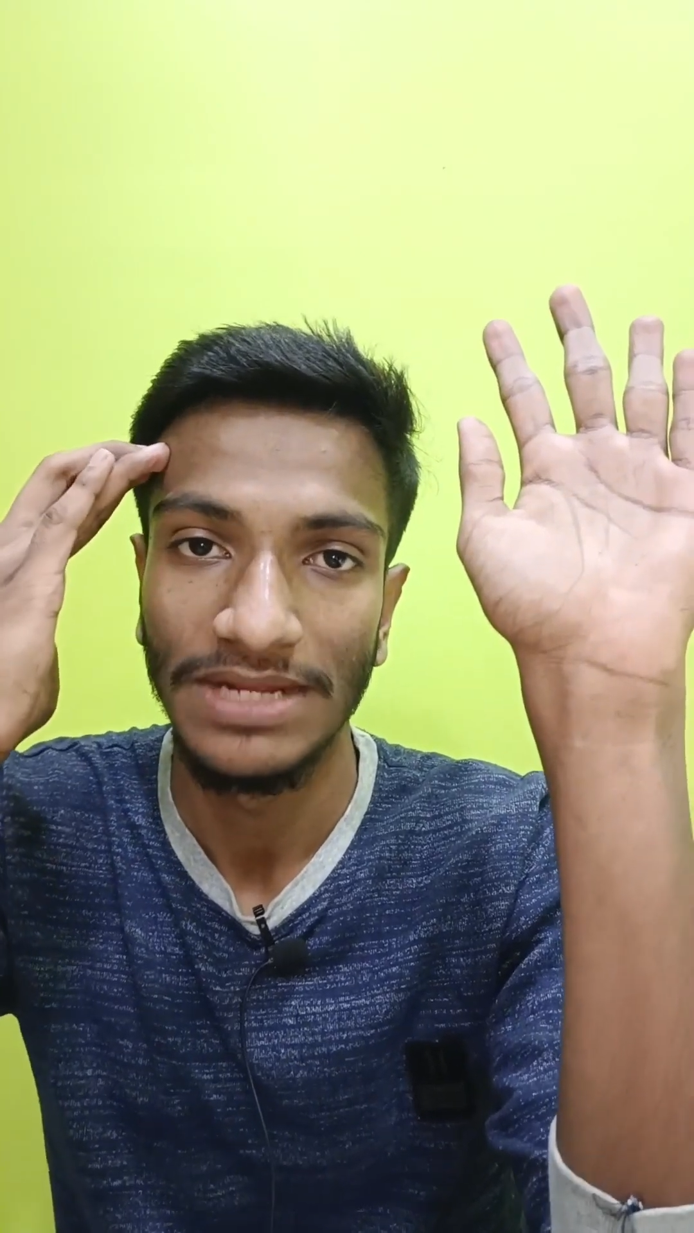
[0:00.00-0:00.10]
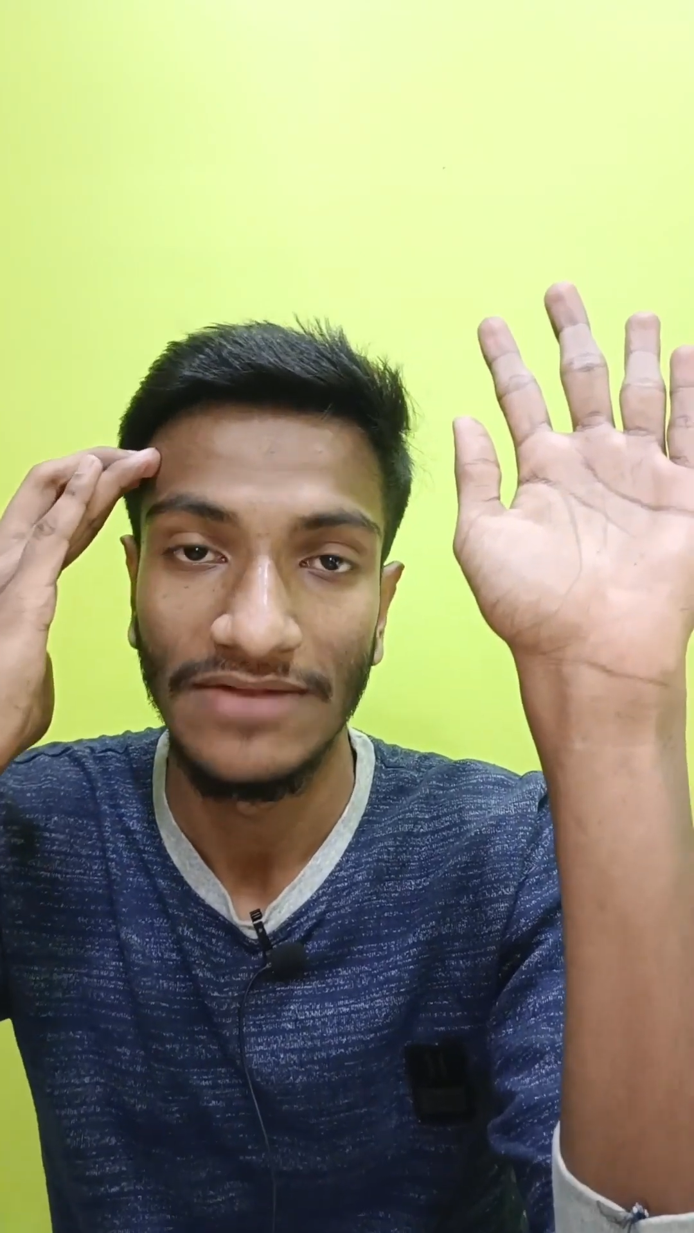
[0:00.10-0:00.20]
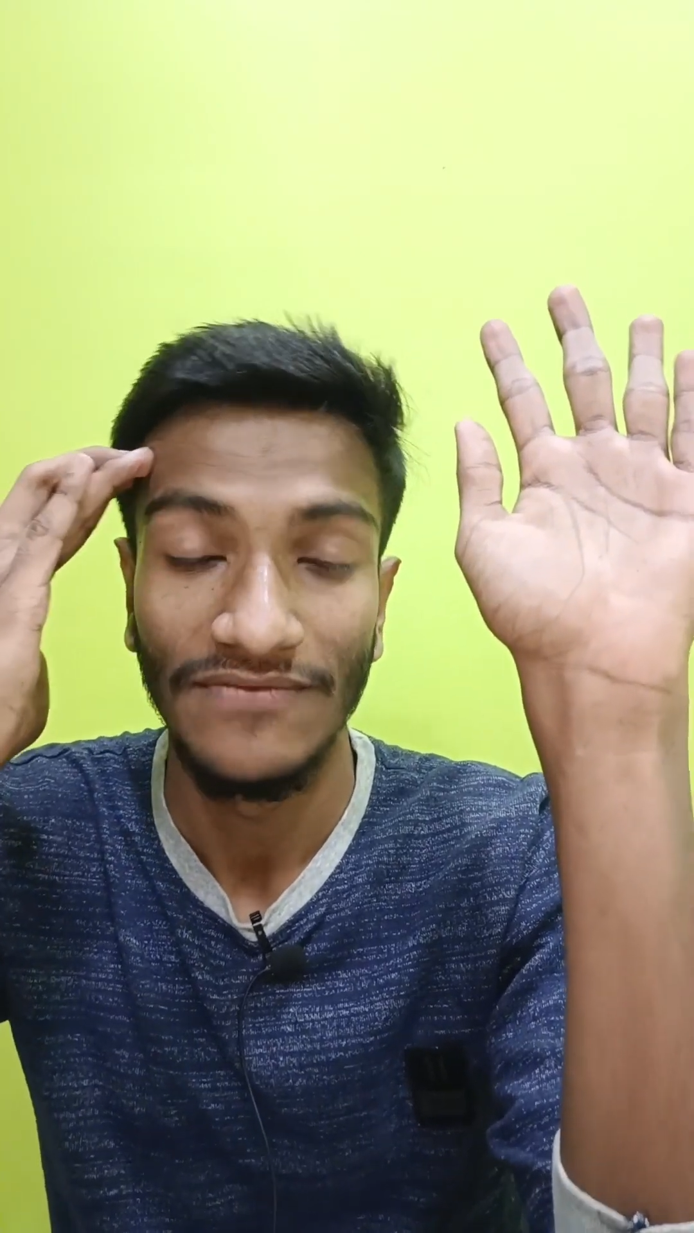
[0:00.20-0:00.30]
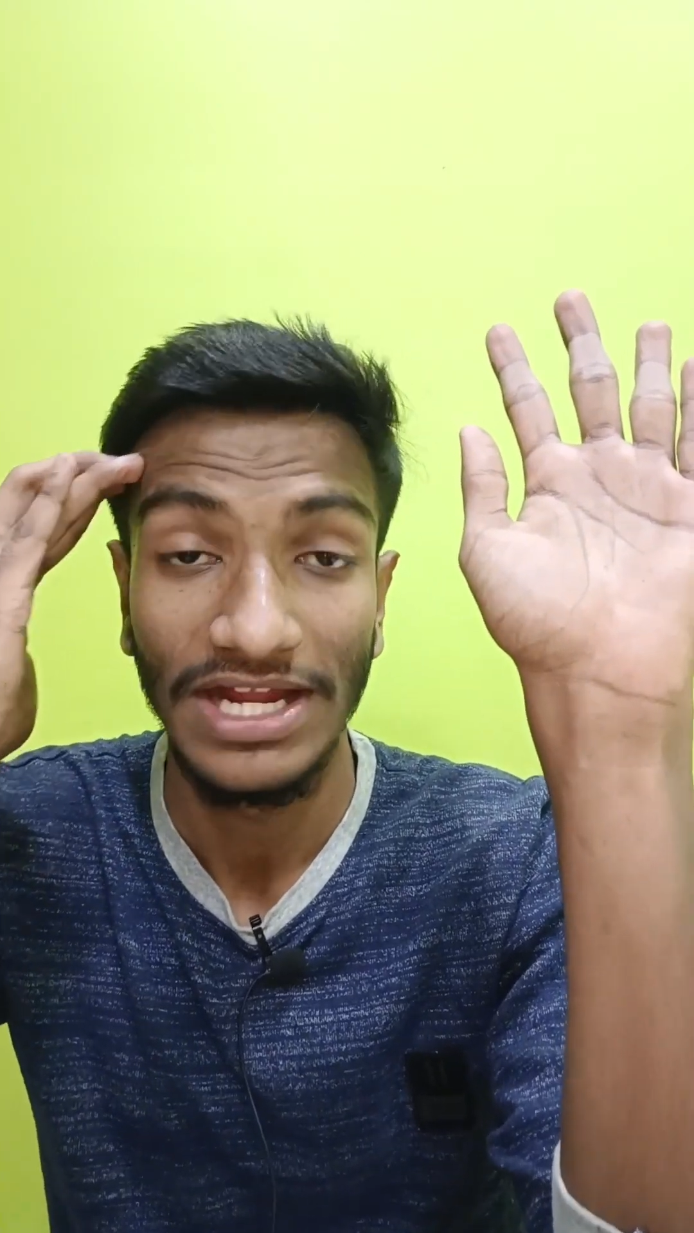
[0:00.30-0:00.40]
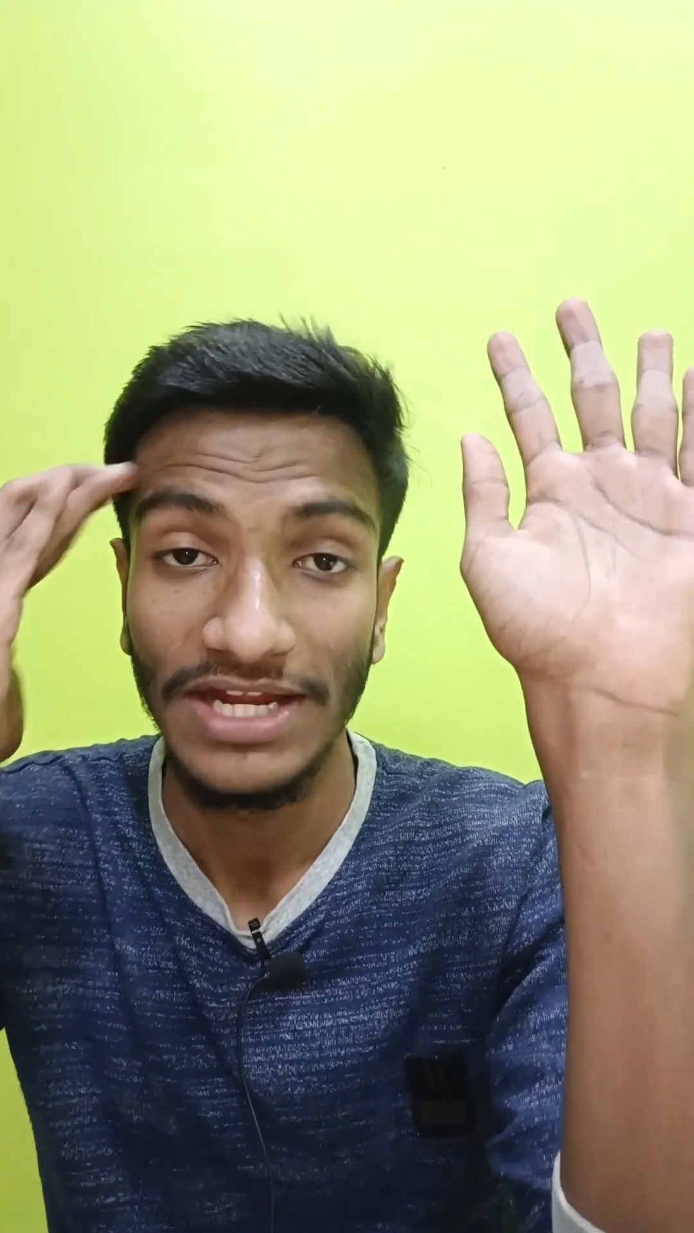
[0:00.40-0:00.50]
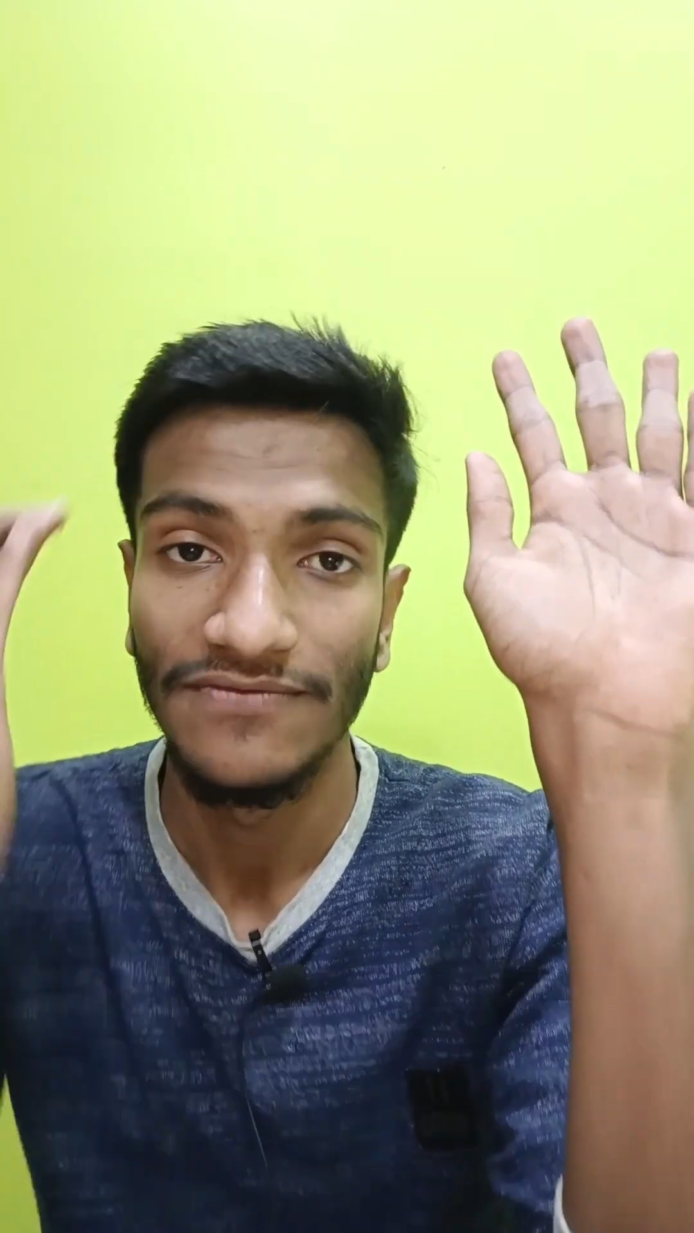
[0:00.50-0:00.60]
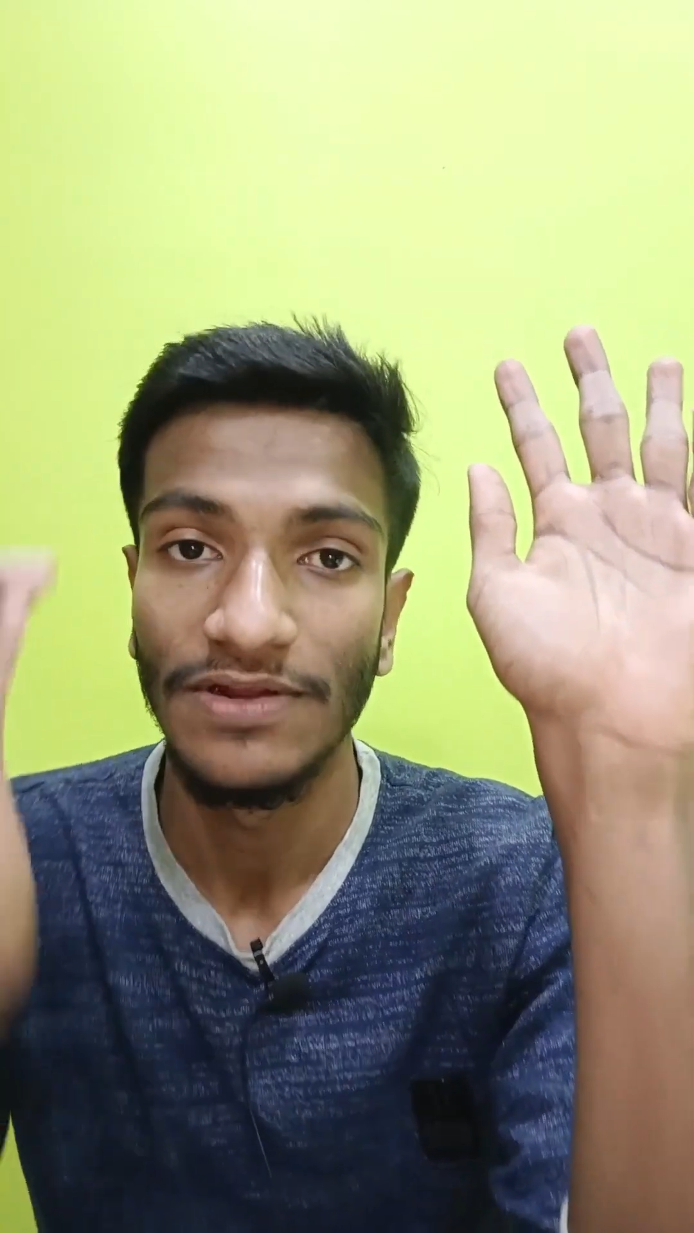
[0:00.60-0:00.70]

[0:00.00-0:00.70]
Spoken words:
brain via